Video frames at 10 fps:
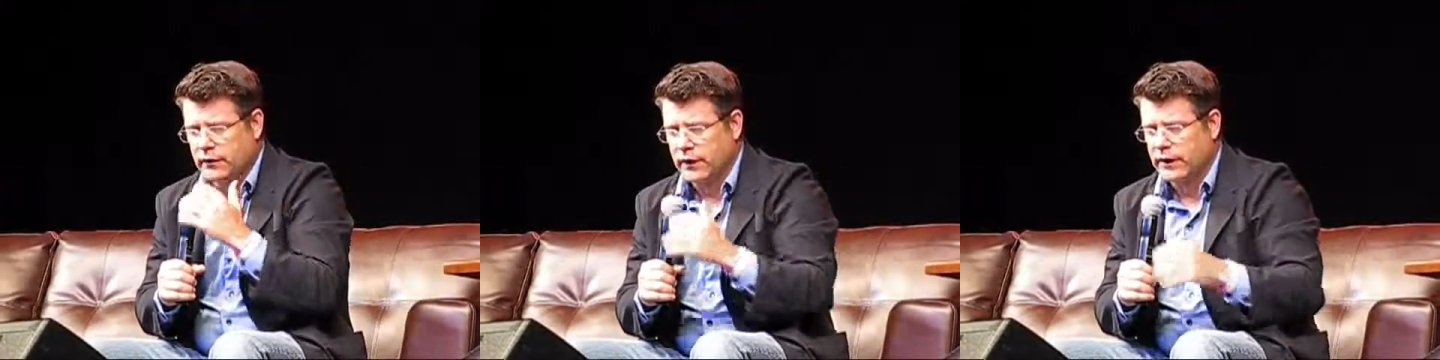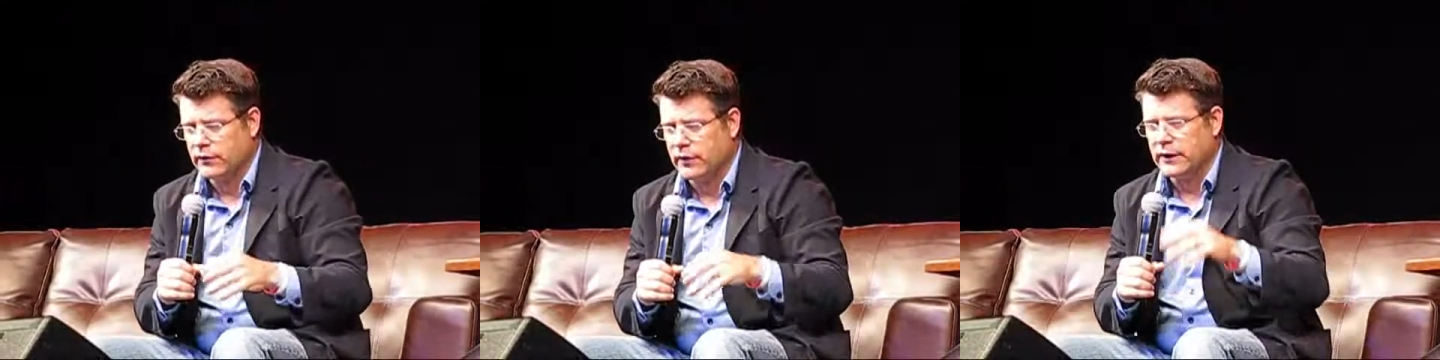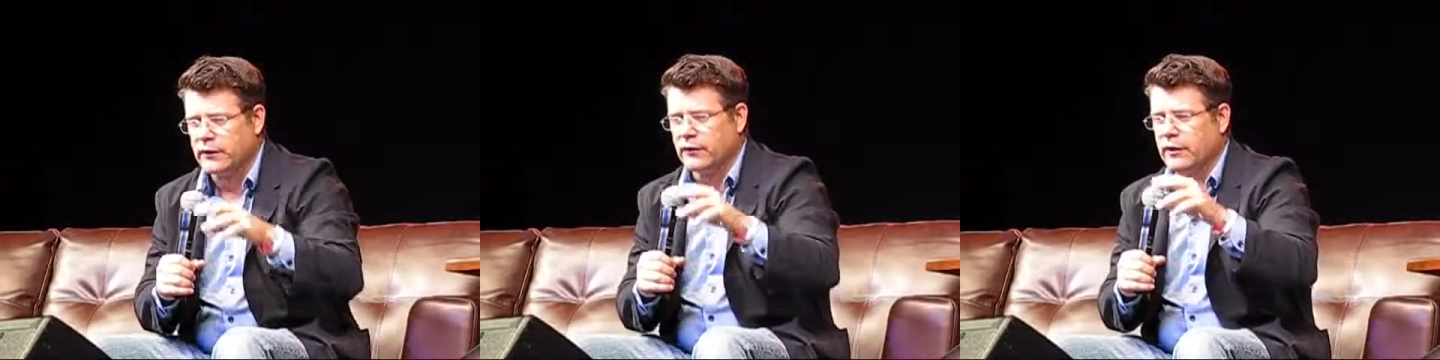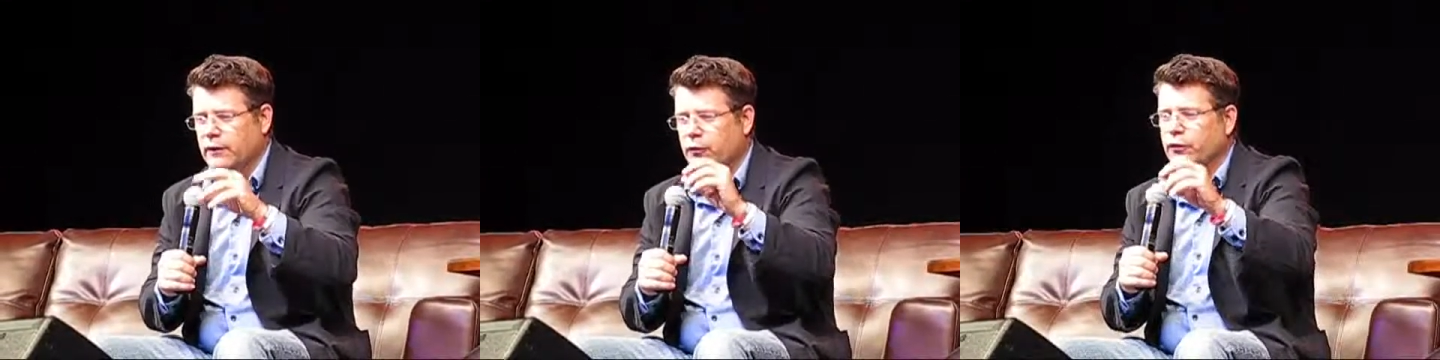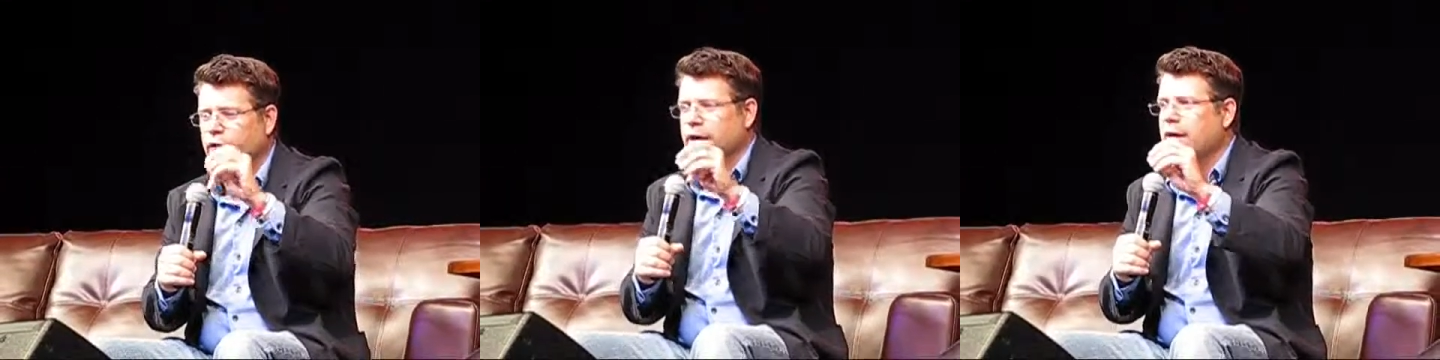they, they, they,
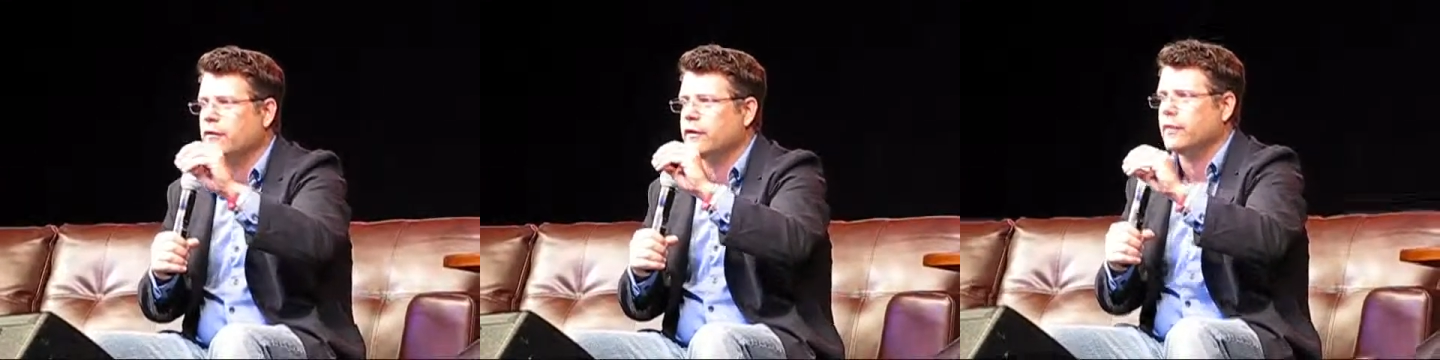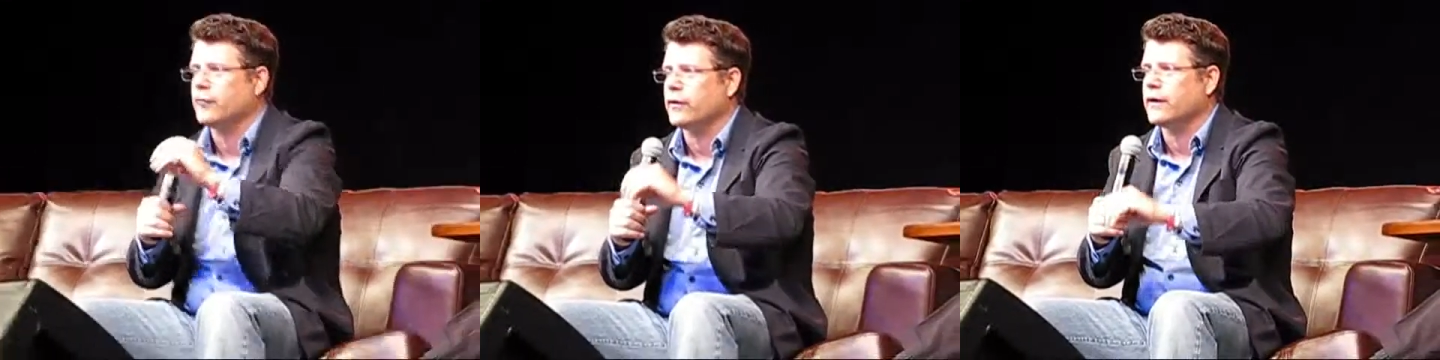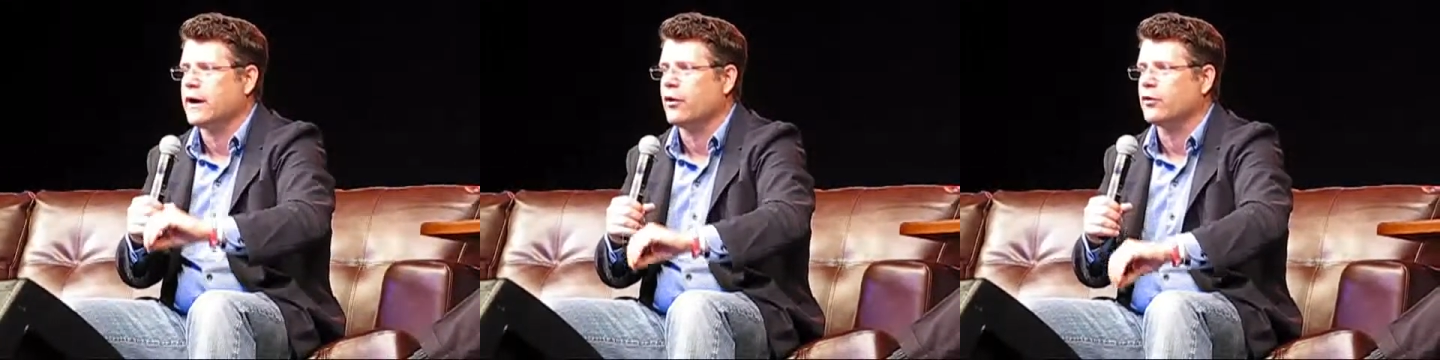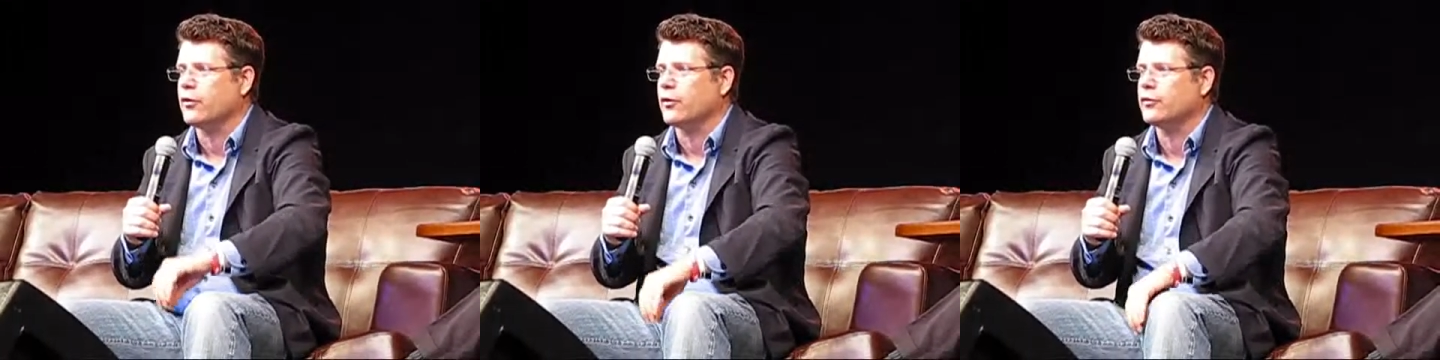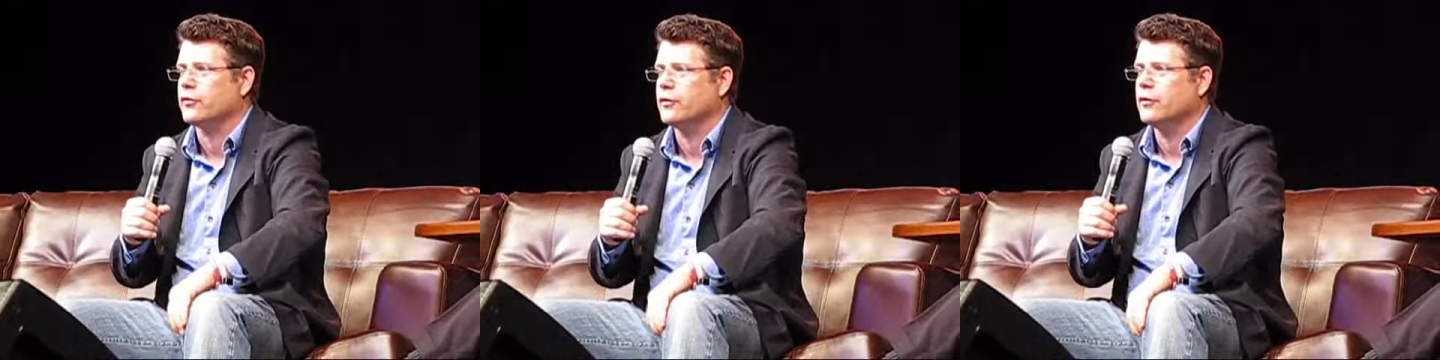they gave it to different
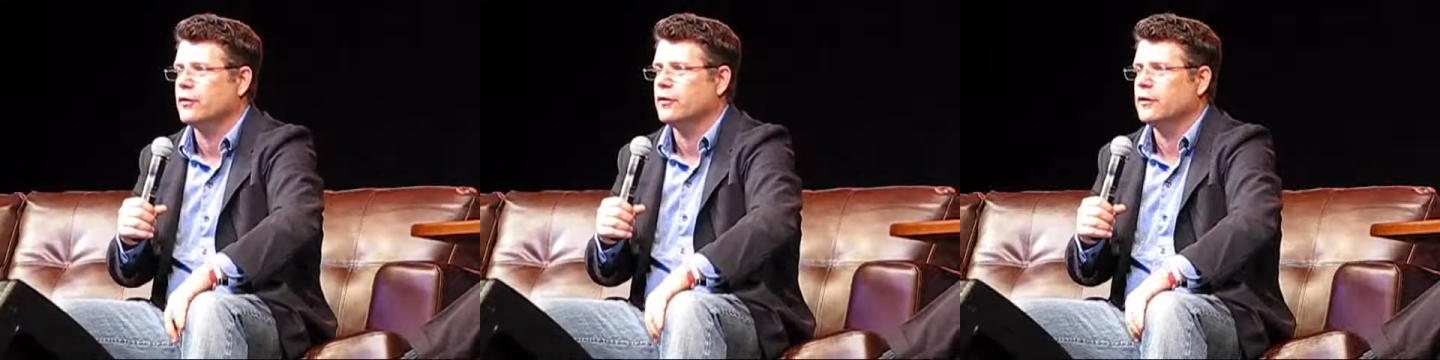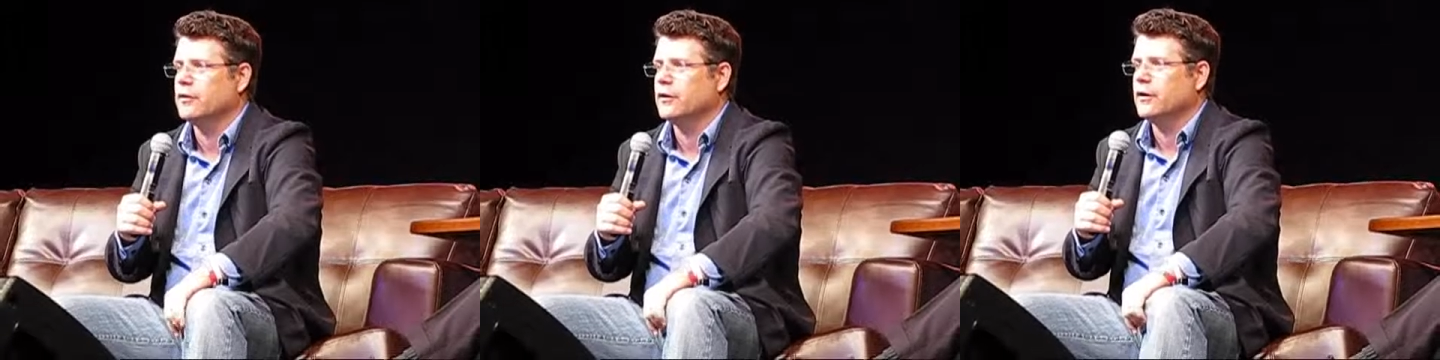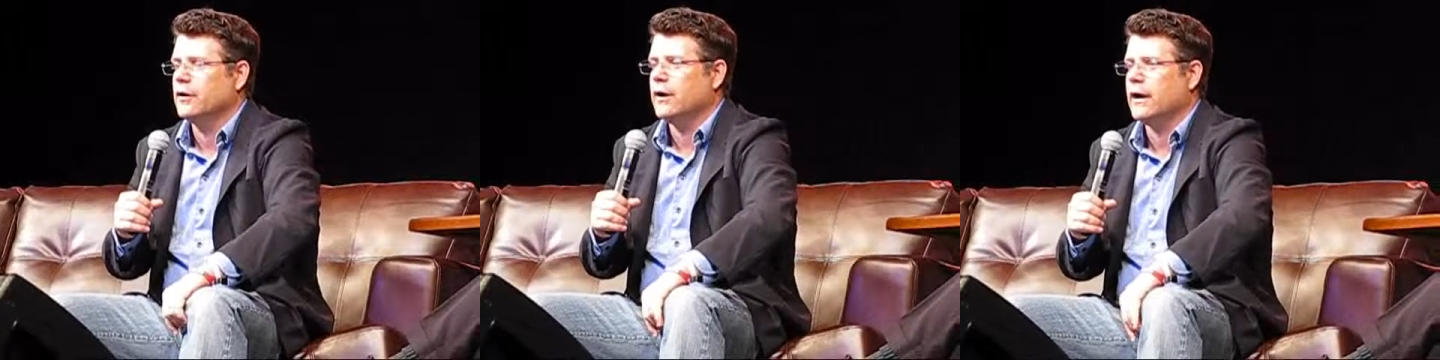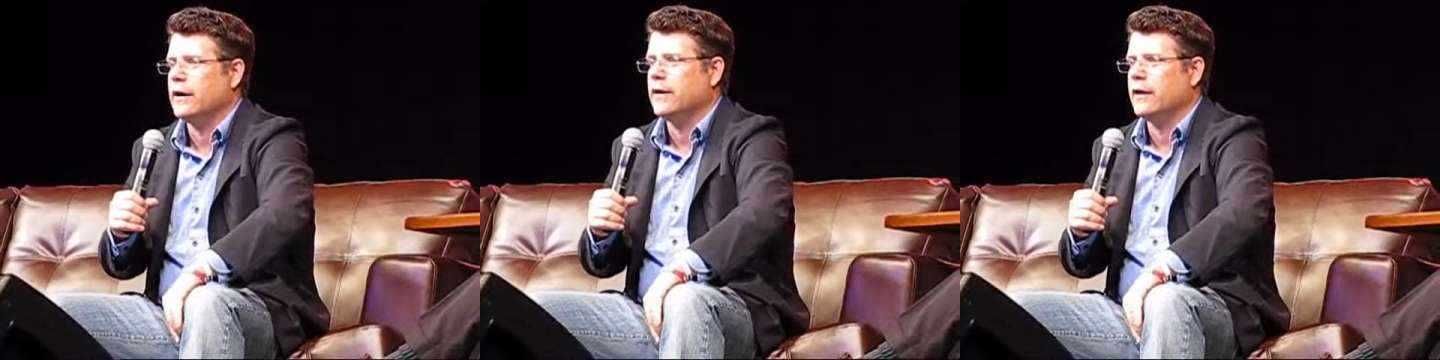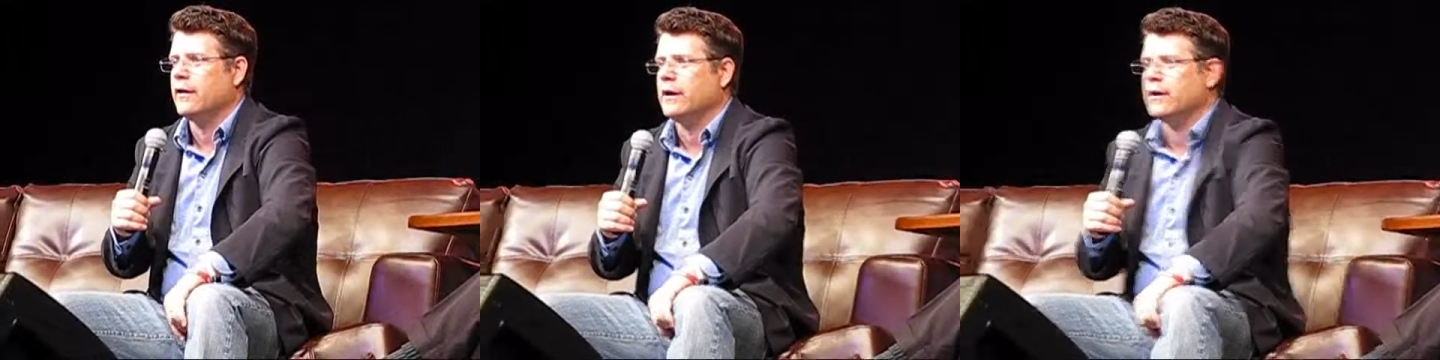characters and then